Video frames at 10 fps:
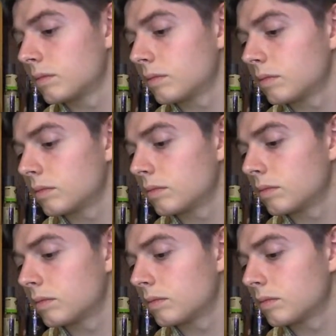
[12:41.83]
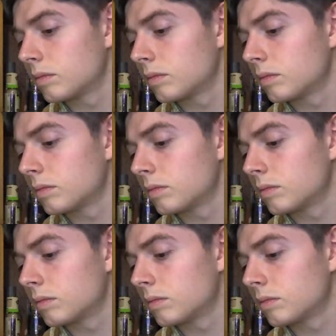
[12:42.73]

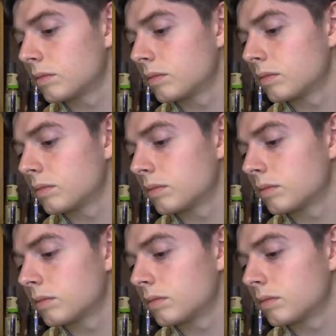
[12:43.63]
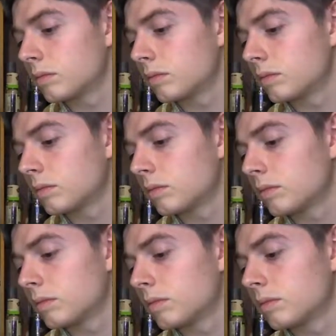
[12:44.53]

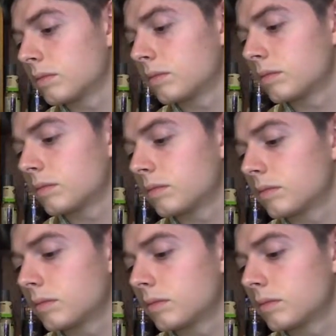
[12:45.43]
(silent)